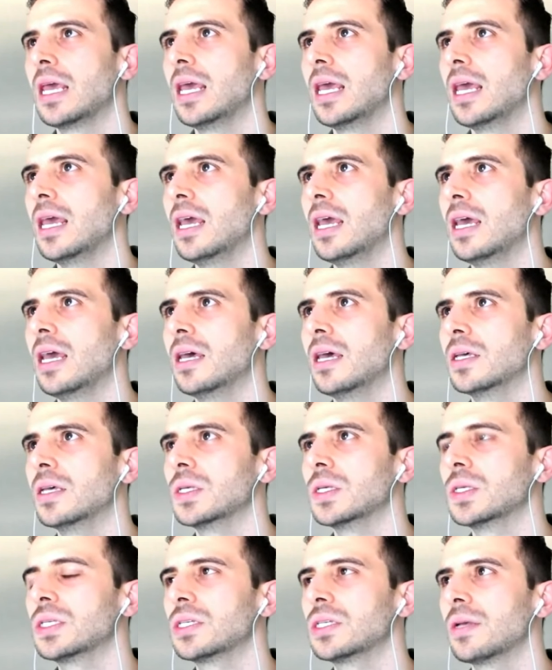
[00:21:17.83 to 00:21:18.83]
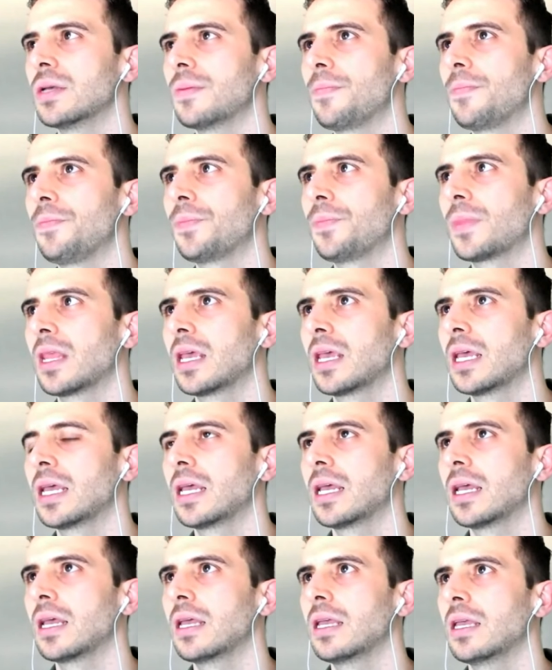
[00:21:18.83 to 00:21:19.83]
is,
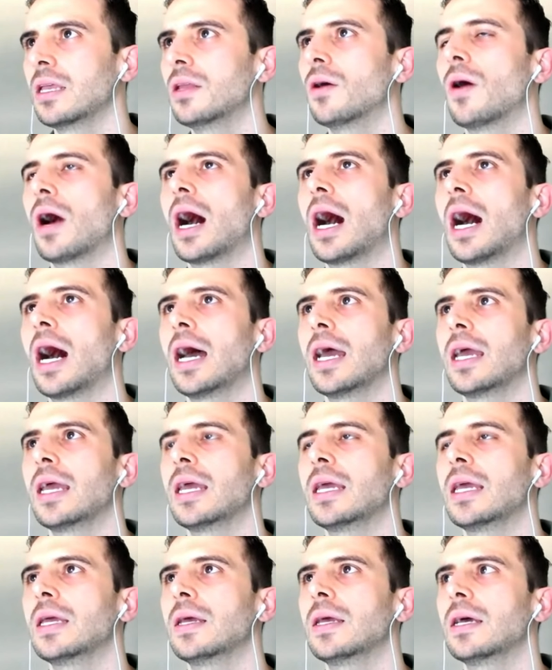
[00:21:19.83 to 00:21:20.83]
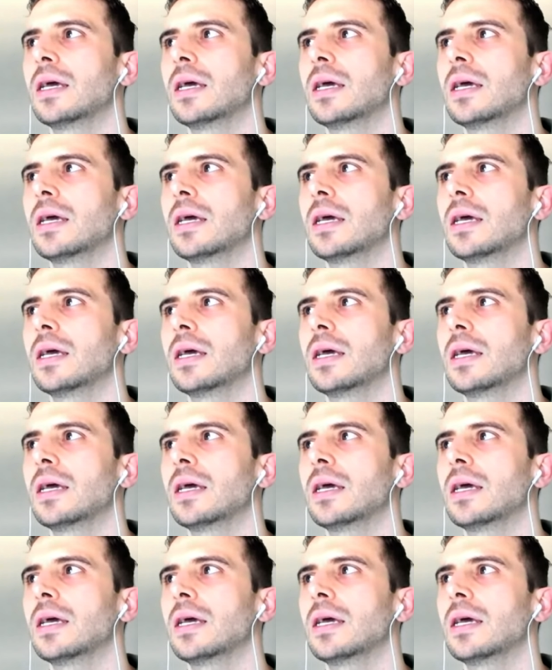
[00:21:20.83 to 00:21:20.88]
you know, I